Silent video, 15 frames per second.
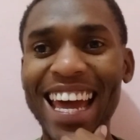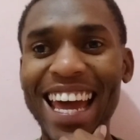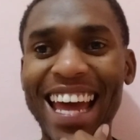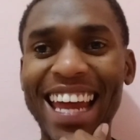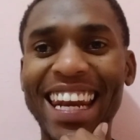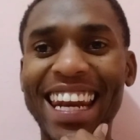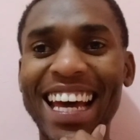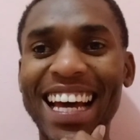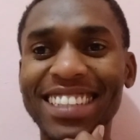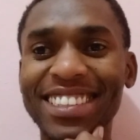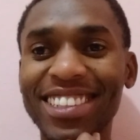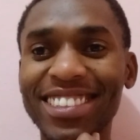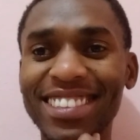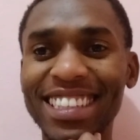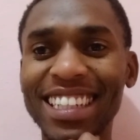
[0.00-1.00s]
And
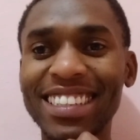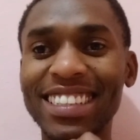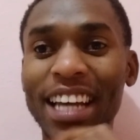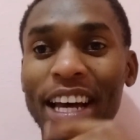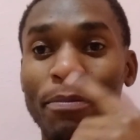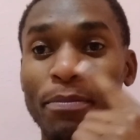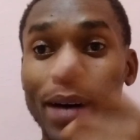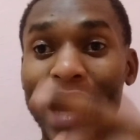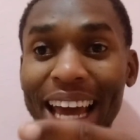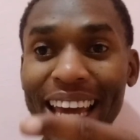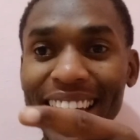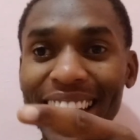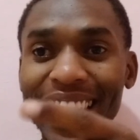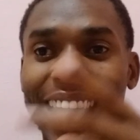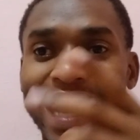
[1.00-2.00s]
those things are
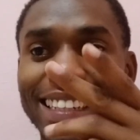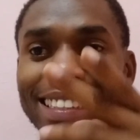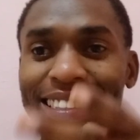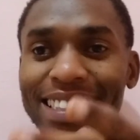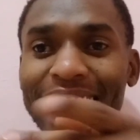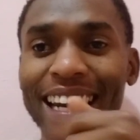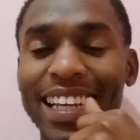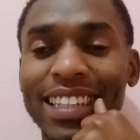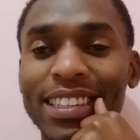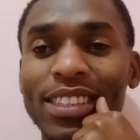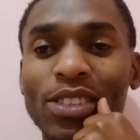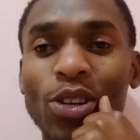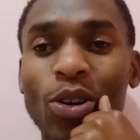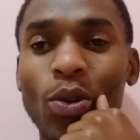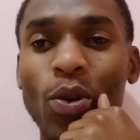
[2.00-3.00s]
buying and selling.
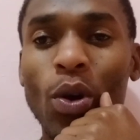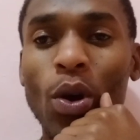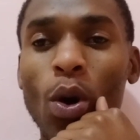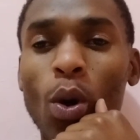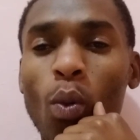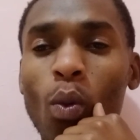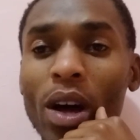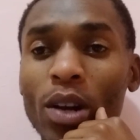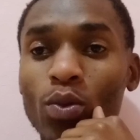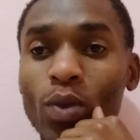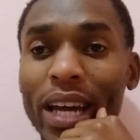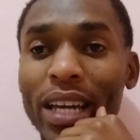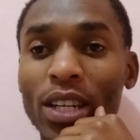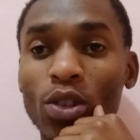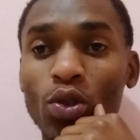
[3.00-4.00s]
So what do
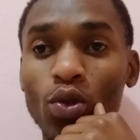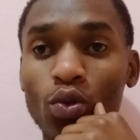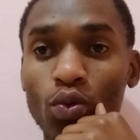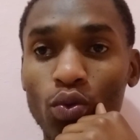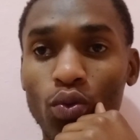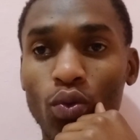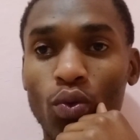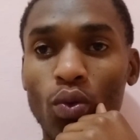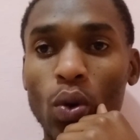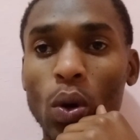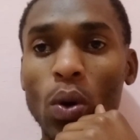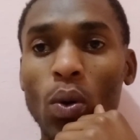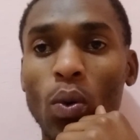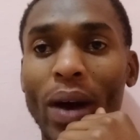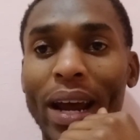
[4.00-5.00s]
I do
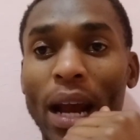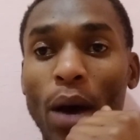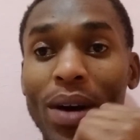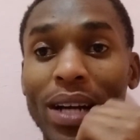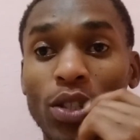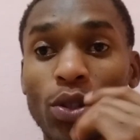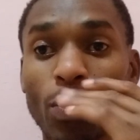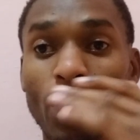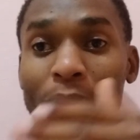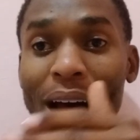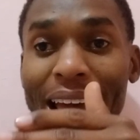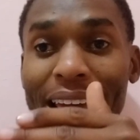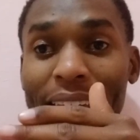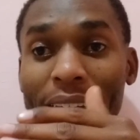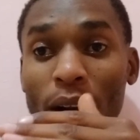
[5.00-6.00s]
when I want to
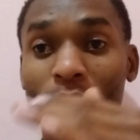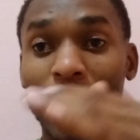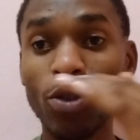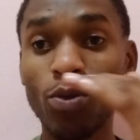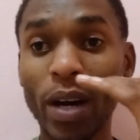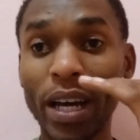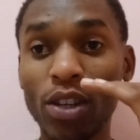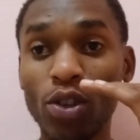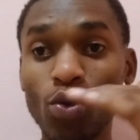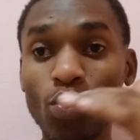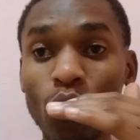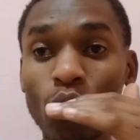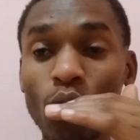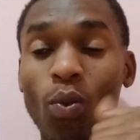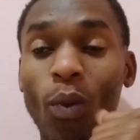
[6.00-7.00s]
buy? And what do I
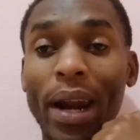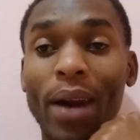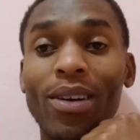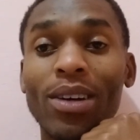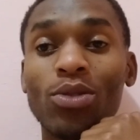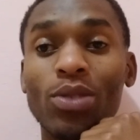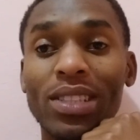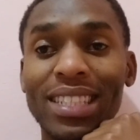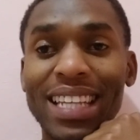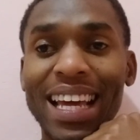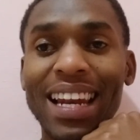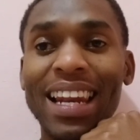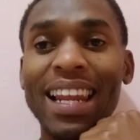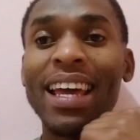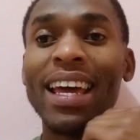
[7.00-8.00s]
do when I want to
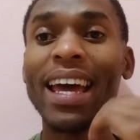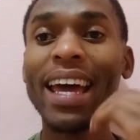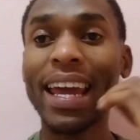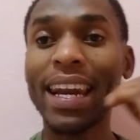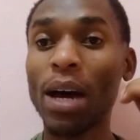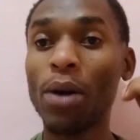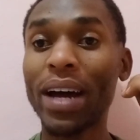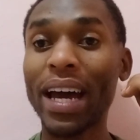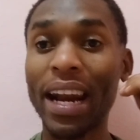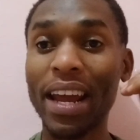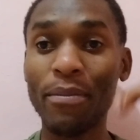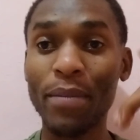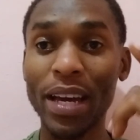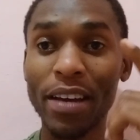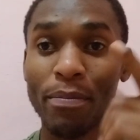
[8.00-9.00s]
sell? And how can I
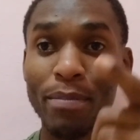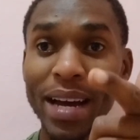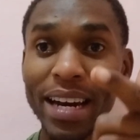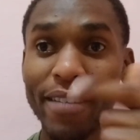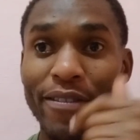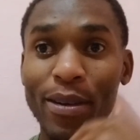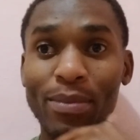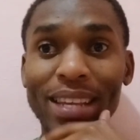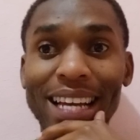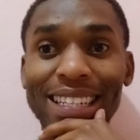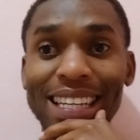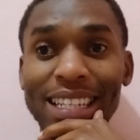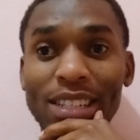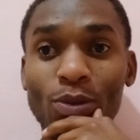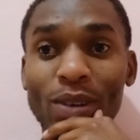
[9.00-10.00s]
make money from that?
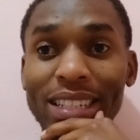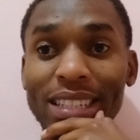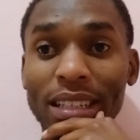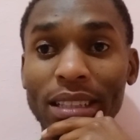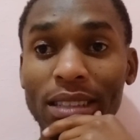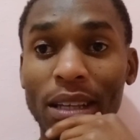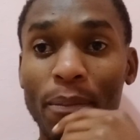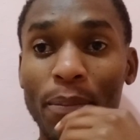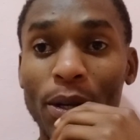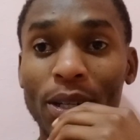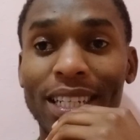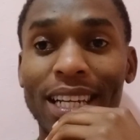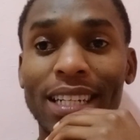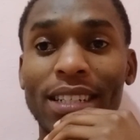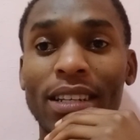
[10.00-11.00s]
That's what is
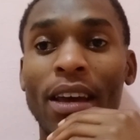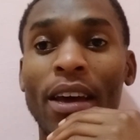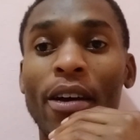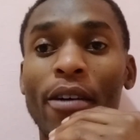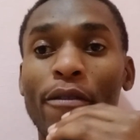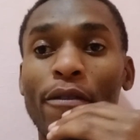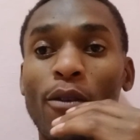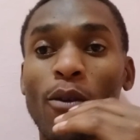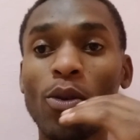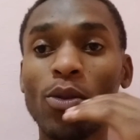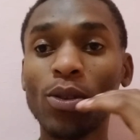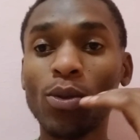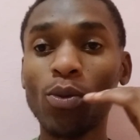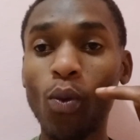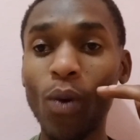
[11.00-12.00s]
important.
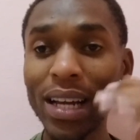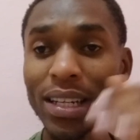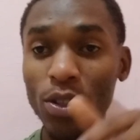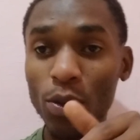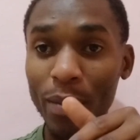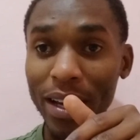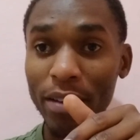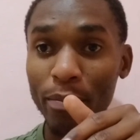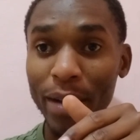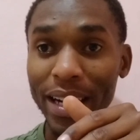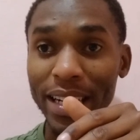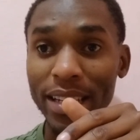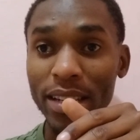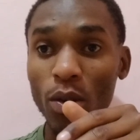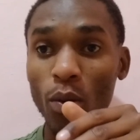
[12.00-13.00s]
For one to make
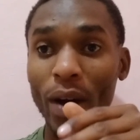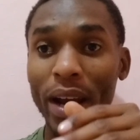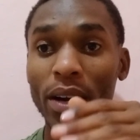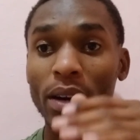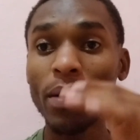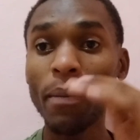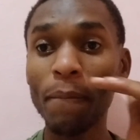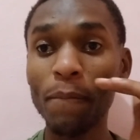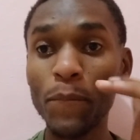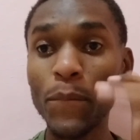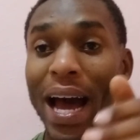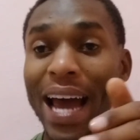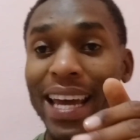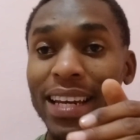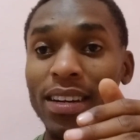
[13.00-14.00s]
money when
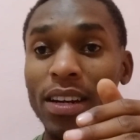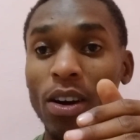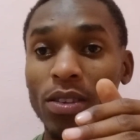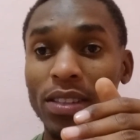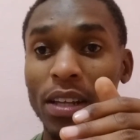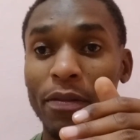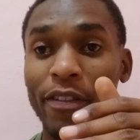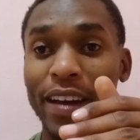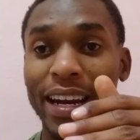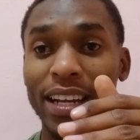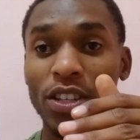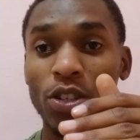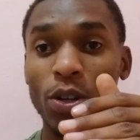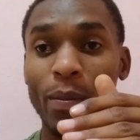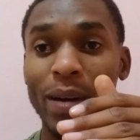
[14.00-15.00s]
buying on the
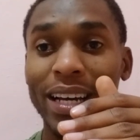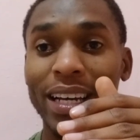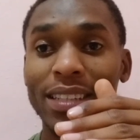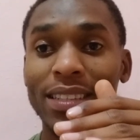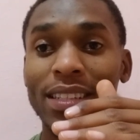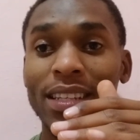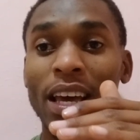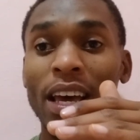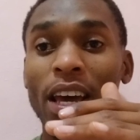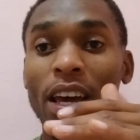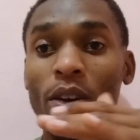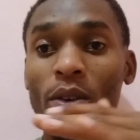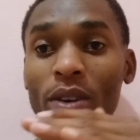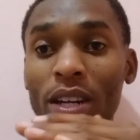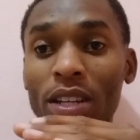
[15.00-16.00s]
financial markets,
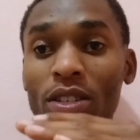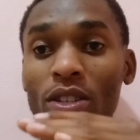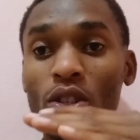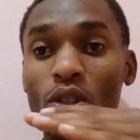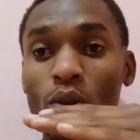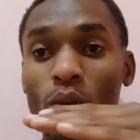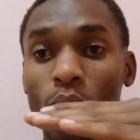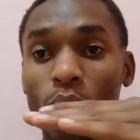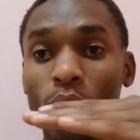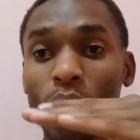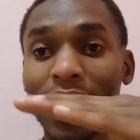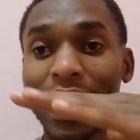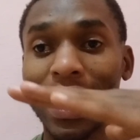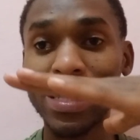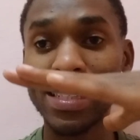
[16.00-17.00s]
you need to,
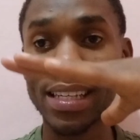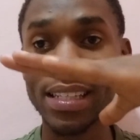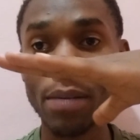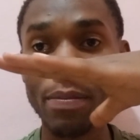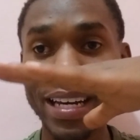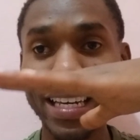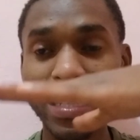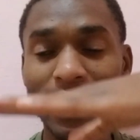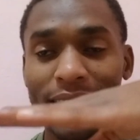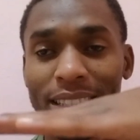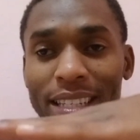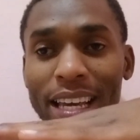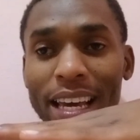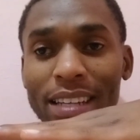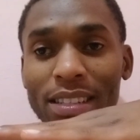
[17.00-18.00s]
let's say the market
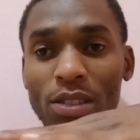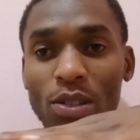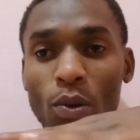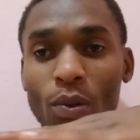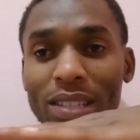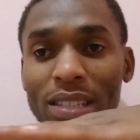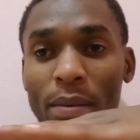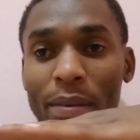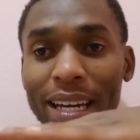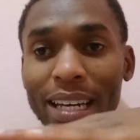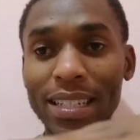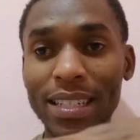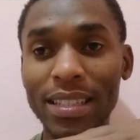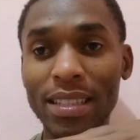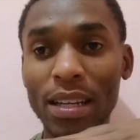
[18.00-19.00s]
is here. So when the
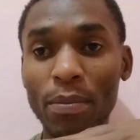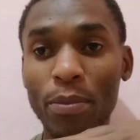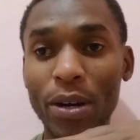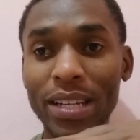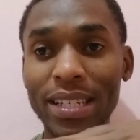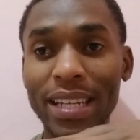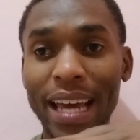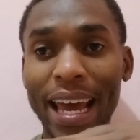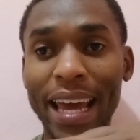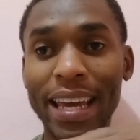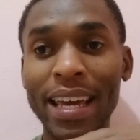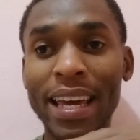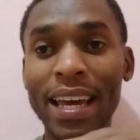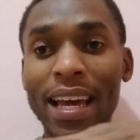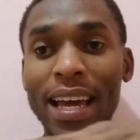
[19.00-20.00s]
market is in point
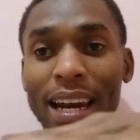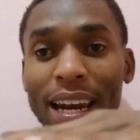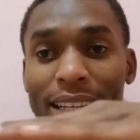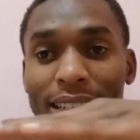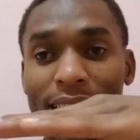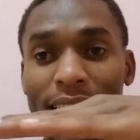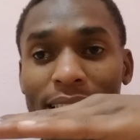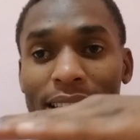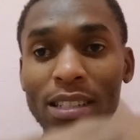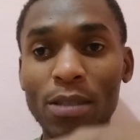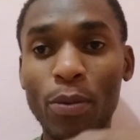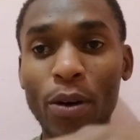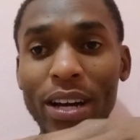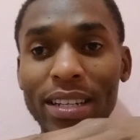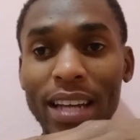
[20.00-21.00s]
A, let's say this
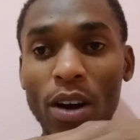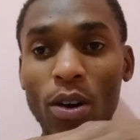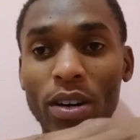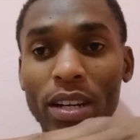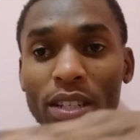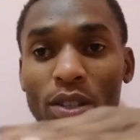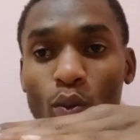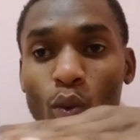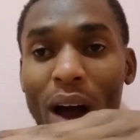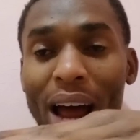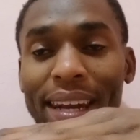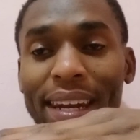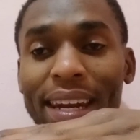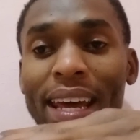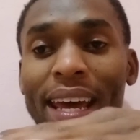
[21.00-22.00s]
point, I call it
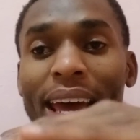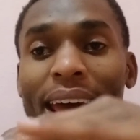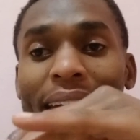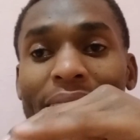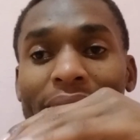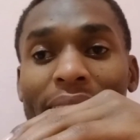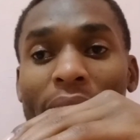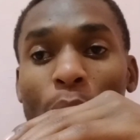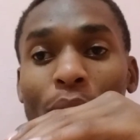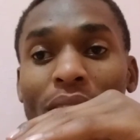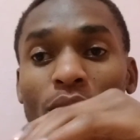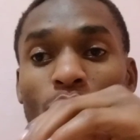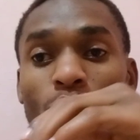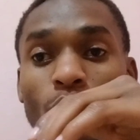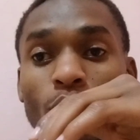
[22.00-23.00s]
1, and I
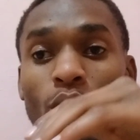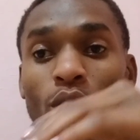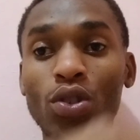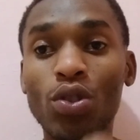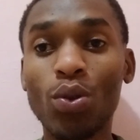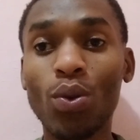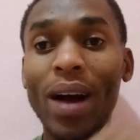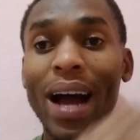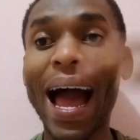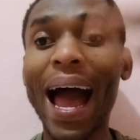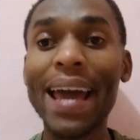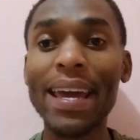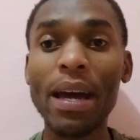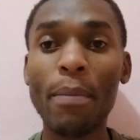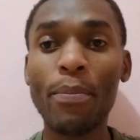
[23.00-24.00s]
want to go to
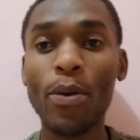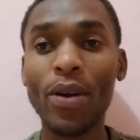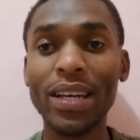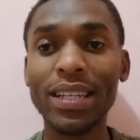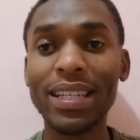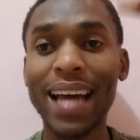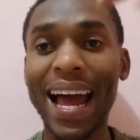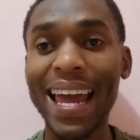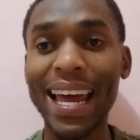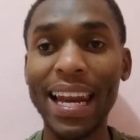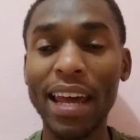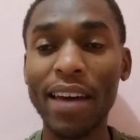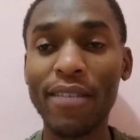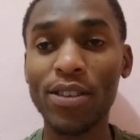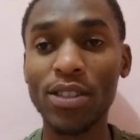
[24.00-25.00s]
higher point, higher
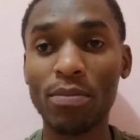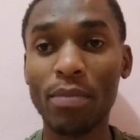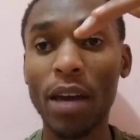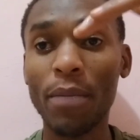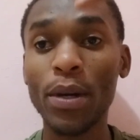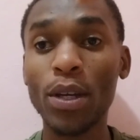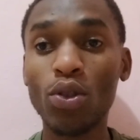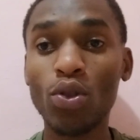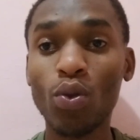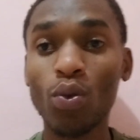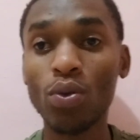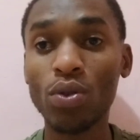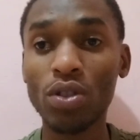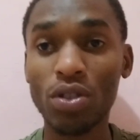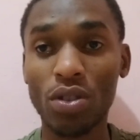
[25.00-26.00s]
levels, maybe
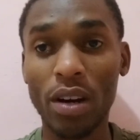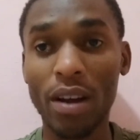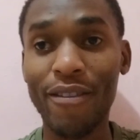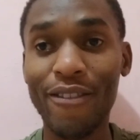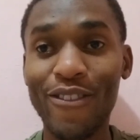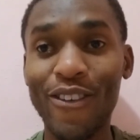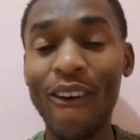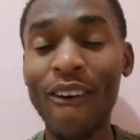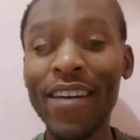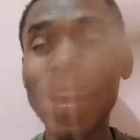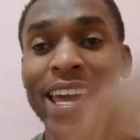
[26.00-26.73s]
2, 3, 4.